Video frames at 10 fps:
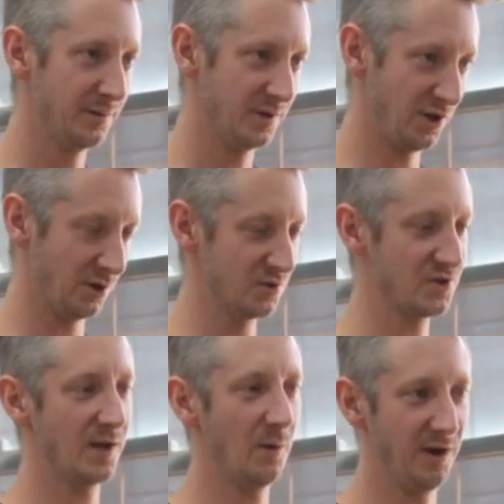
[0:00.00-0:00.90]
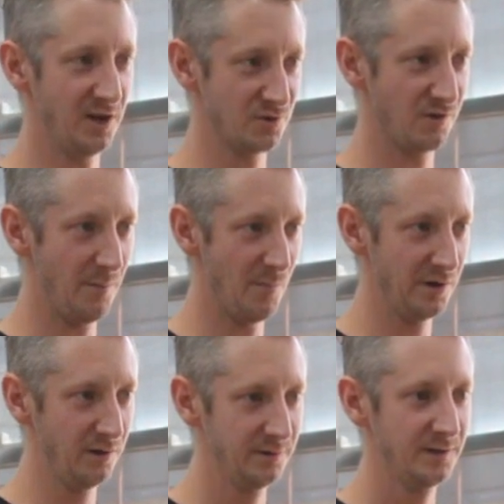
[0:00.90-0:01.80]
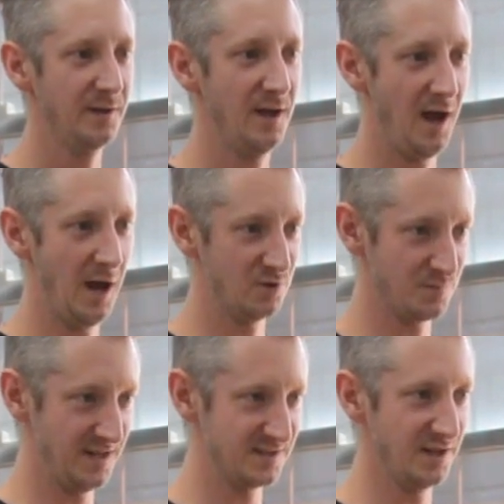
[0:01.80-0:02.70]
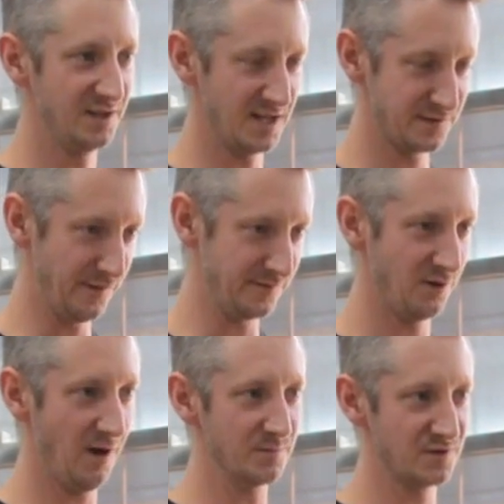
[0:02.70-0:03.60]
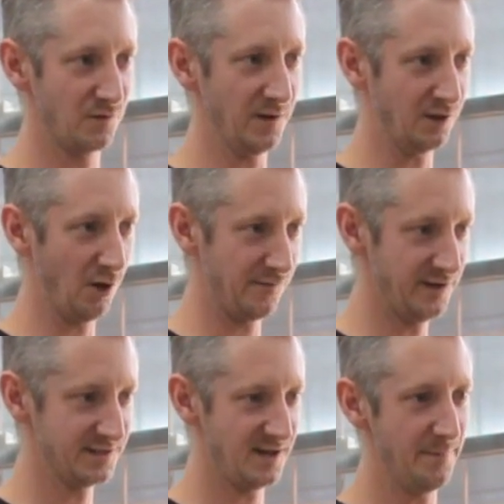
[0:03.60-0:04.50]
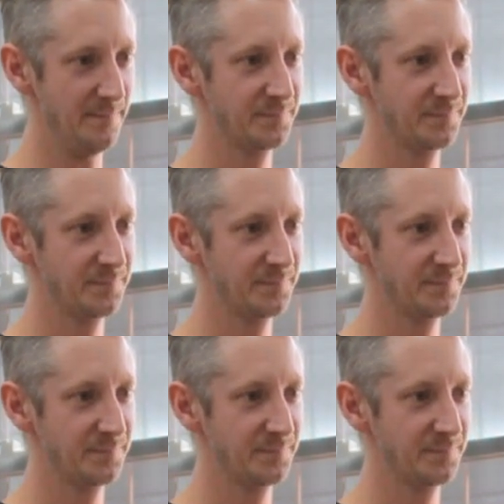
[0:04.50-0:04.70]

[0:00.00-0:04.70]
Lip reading: You can also get 100 gram model, which means that it does 50 grams of green coffee at a time.